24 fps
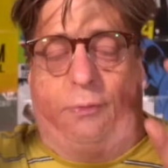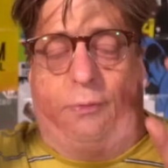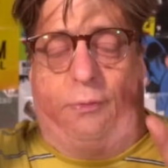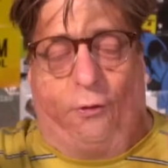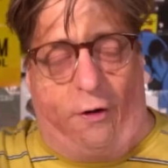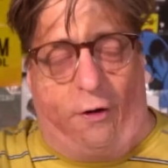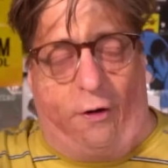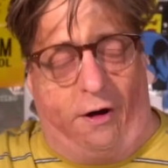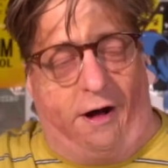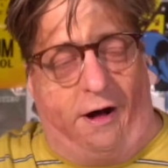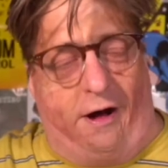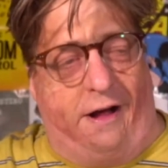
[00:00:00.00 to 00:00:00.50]

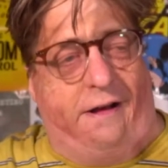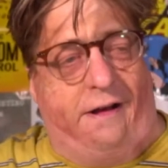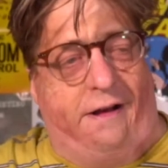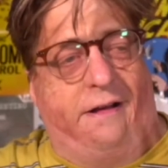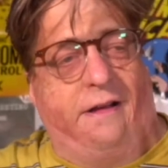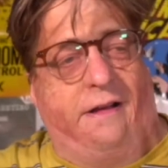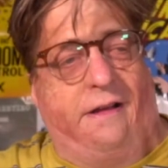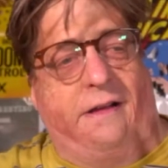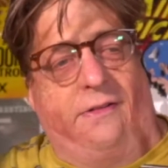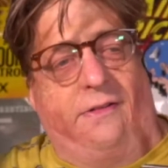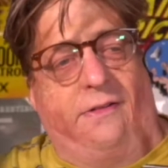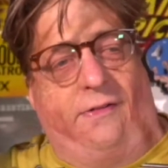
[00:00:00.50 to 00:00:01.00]

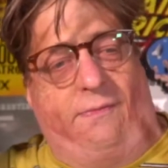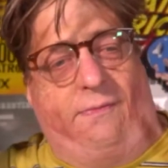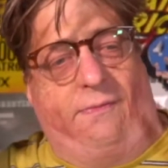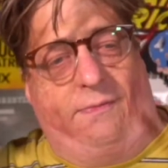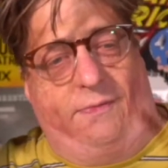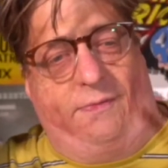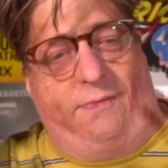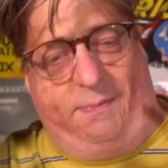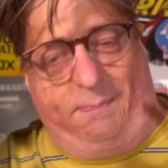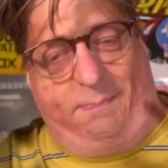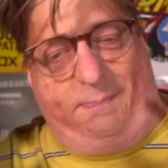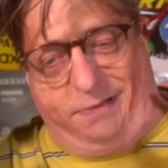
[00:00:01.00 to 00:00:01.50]
broad
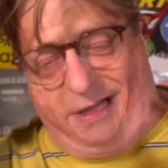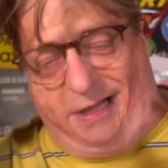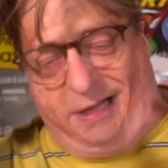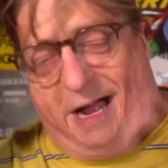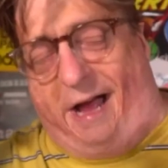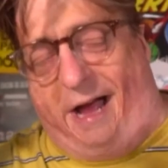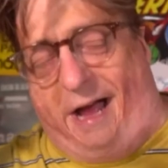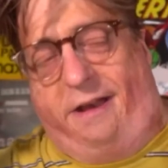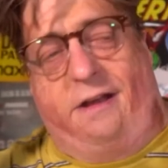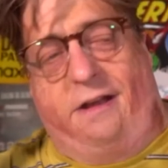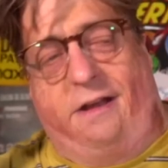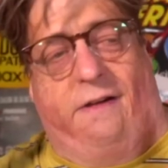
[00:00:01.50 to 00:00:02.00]

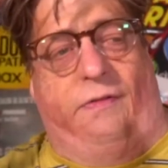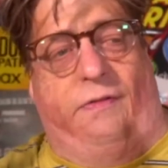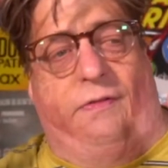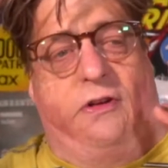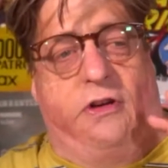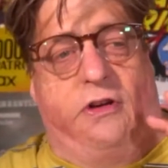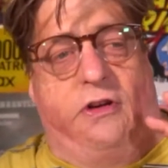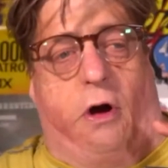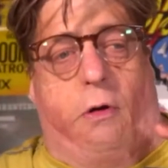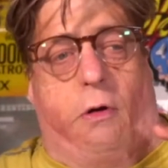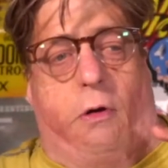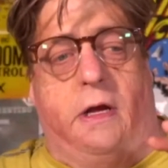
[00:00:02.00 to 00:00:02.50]
plot of the
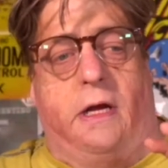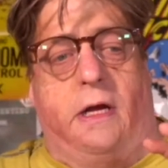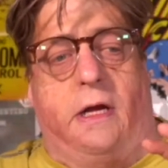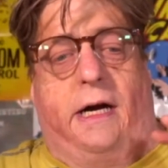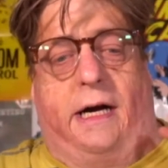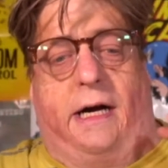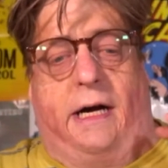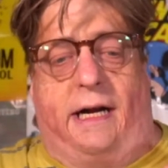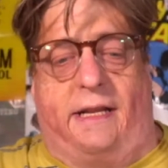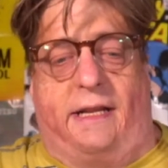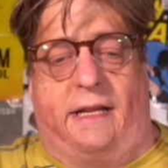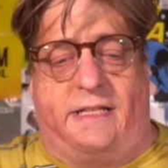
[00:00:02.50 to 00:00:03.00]
show.
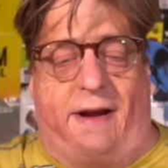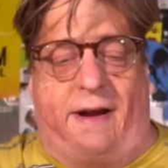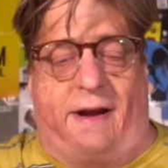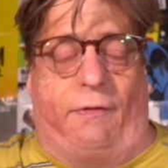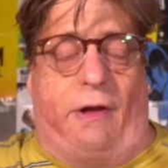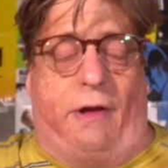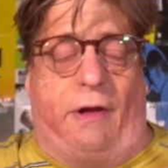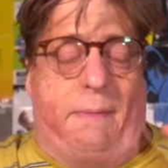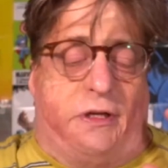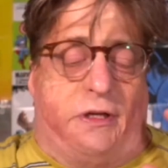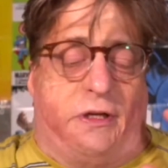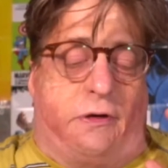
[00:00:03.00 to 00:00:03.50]

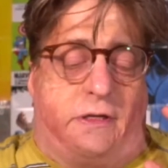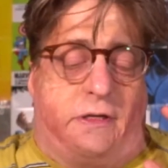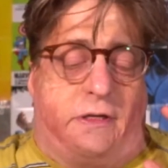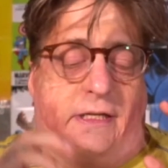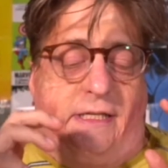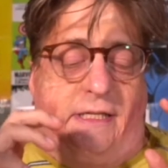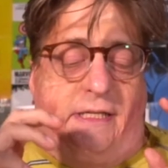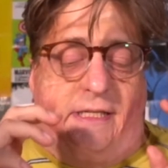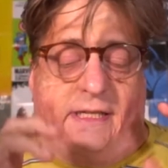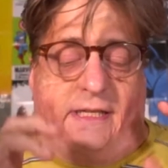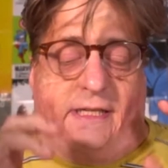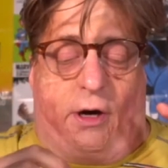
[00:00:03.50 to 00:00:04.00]
Several episodes
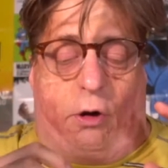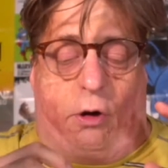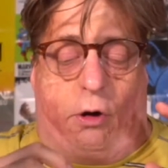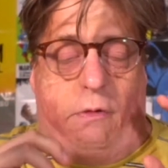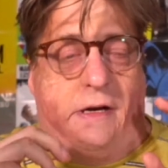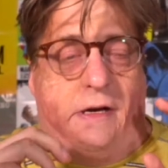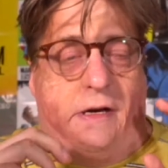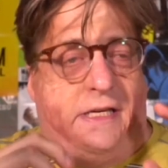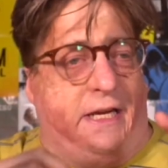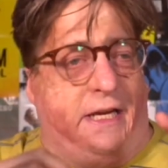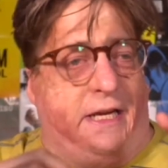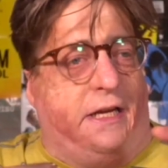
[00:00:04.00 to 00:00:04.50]

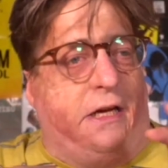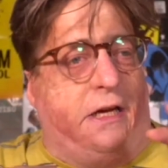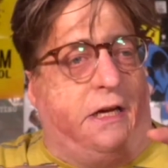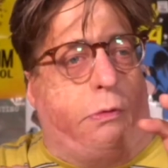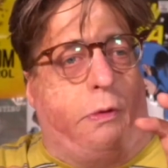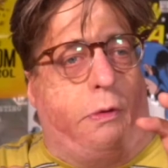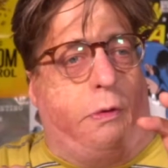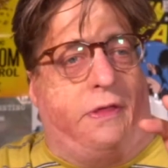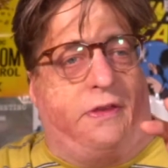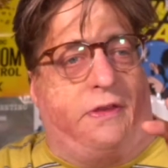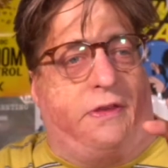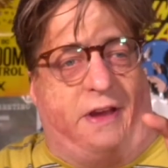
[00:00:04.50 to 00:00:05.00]
don't
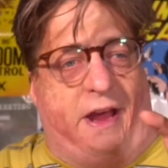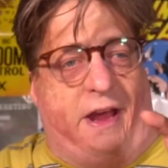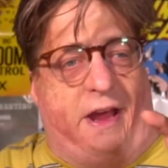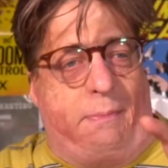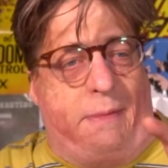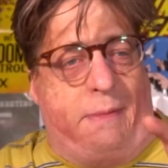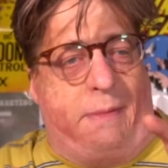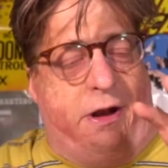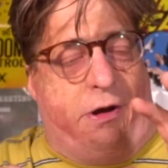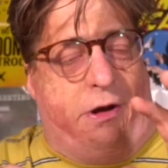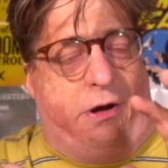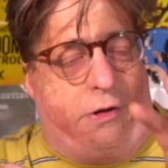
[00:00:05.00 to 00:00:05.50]
deal with
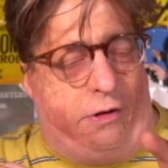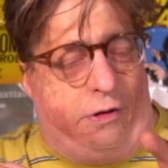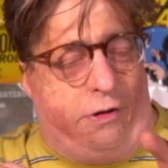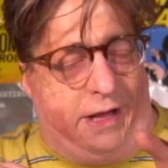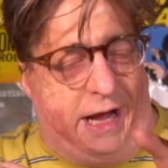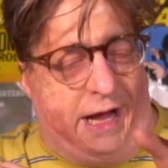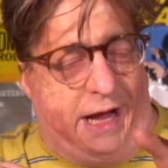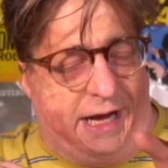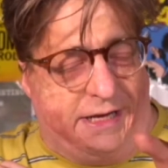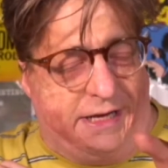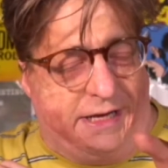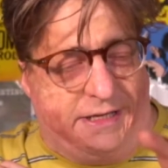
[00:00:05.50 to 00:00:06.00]
Sandman a whole
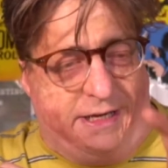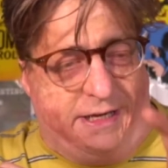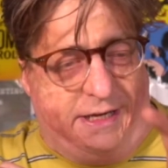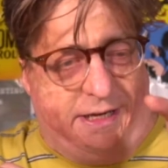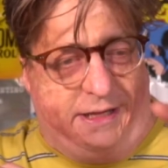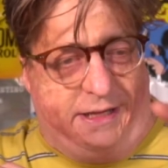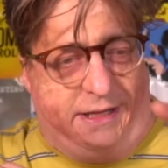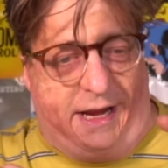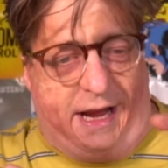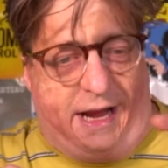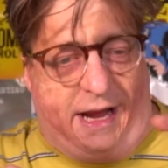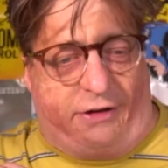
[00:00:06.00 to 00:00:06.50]
lot,
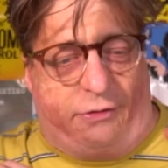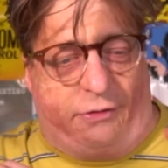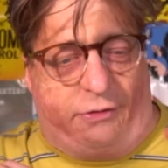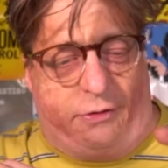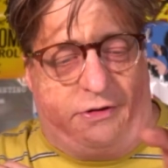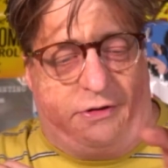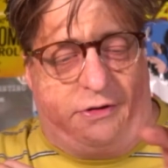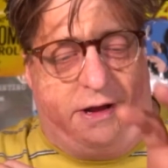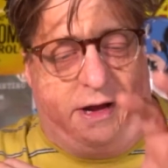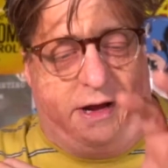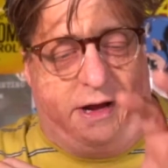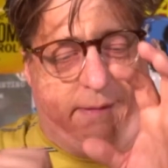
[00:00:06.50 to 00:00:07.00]
the
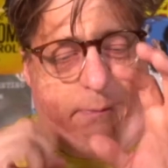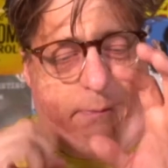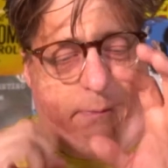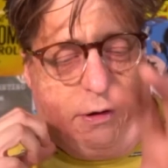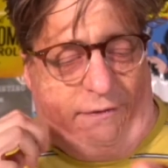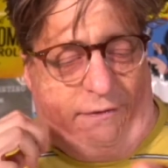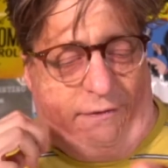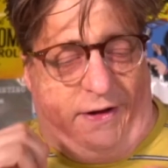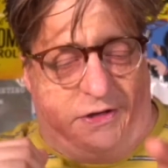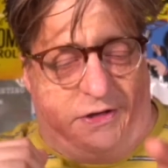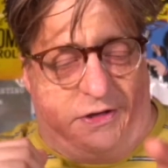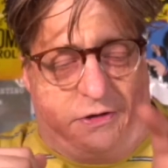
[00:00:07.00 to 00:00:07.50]
actual
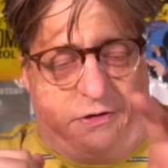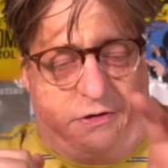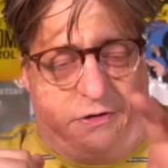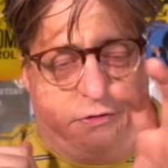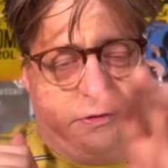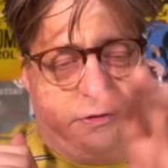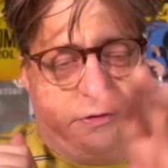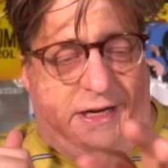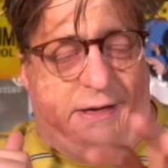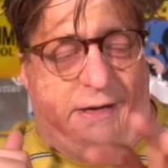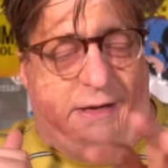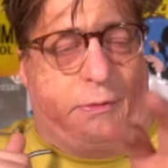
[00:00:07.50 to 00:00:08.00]
Morpheus or
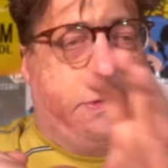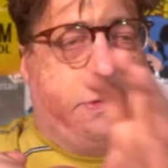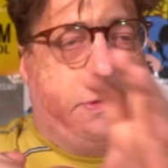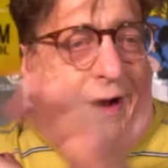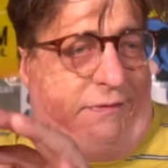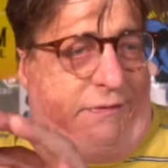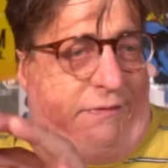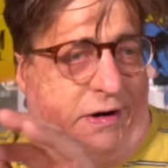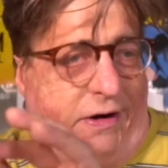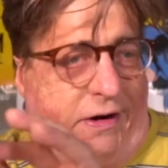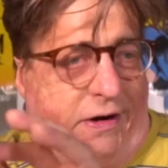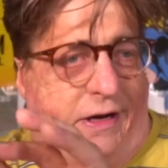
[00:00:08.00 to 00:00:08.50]
Dream or
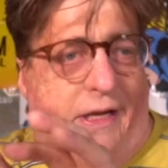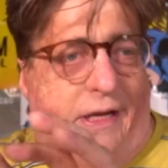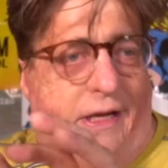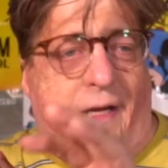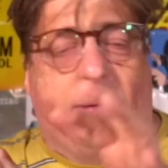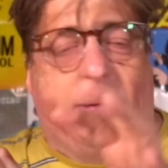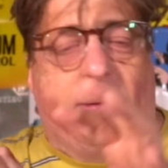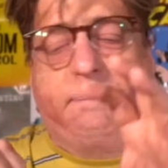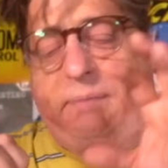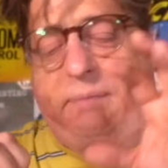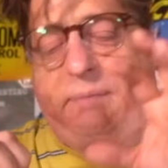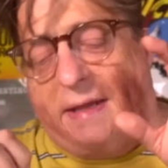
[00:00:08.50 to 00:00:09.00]
whatever,
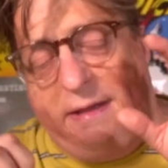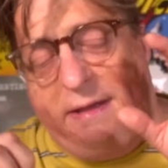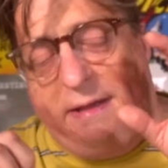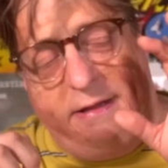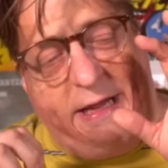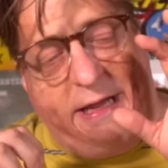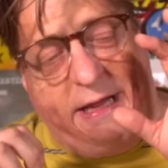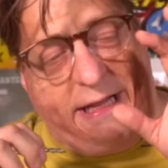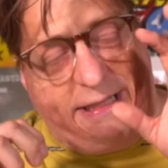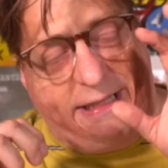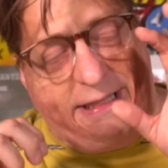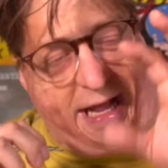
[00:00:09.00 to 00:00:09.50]

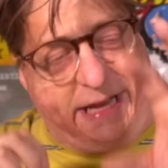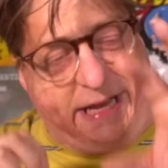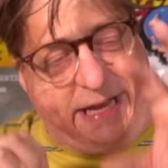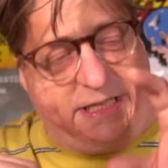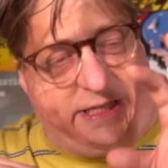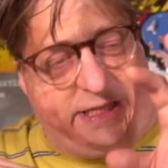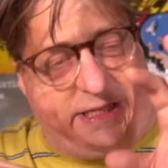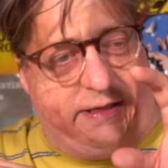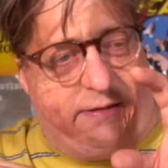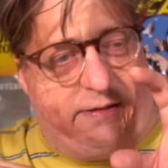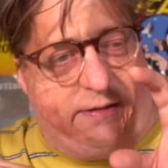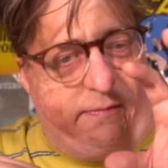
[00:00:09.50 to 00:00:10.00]
and
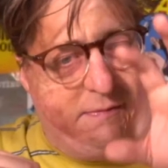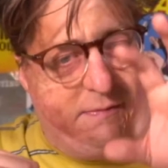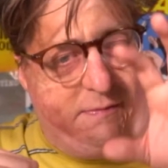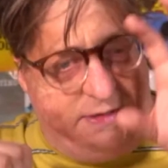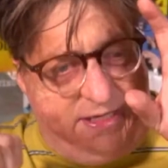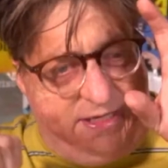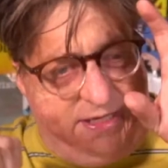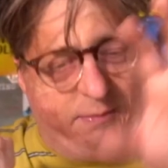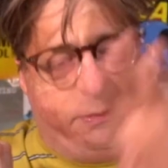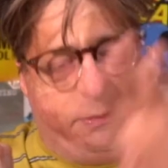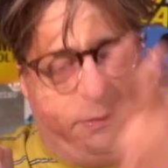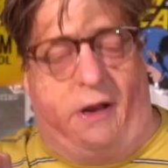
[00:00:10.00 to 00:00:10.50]
that's
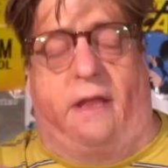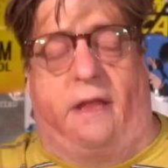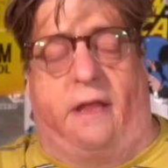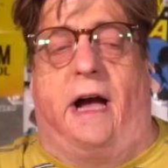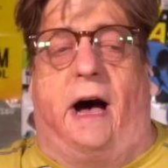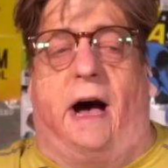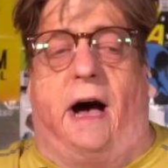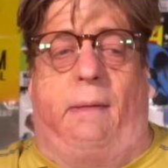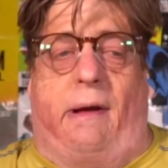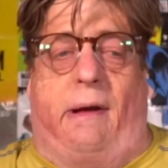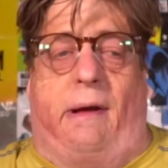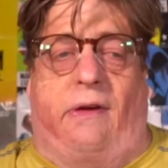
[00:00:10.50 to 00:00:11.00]
similar to the
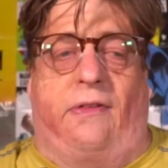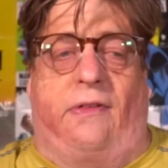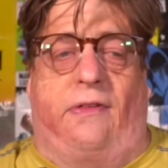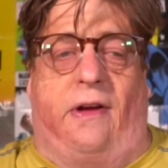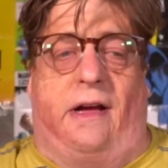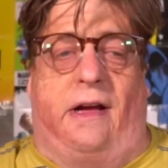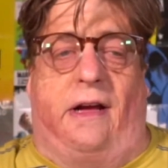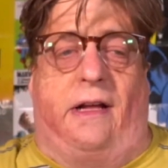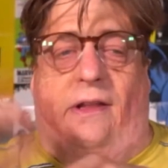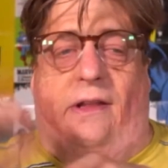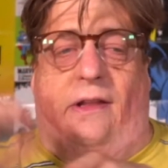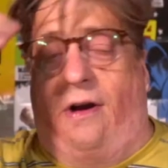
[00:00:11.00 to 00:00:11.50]
comics.
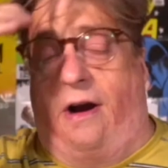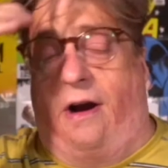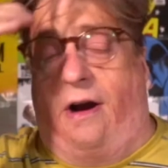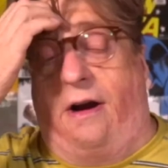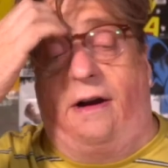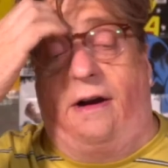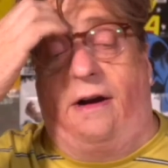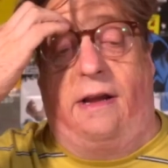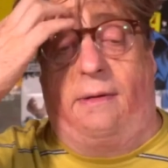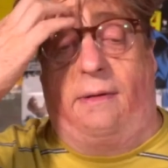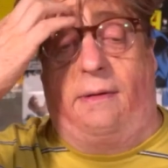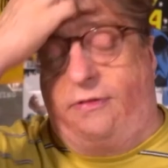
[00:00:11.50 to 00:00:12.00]
There
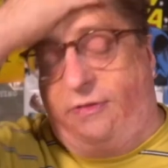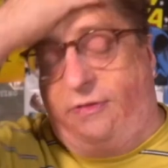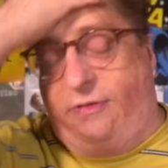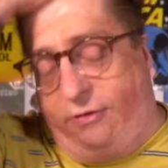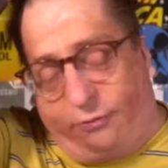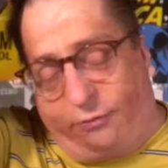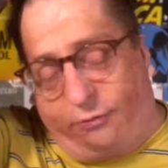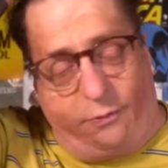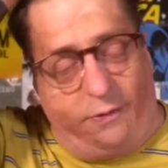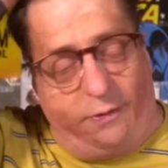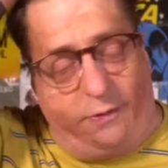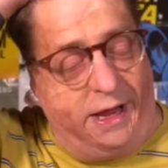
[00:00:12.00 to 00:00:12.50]
are
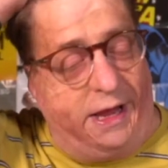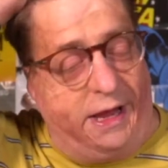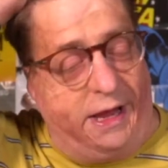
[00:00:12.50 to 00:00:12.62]
issues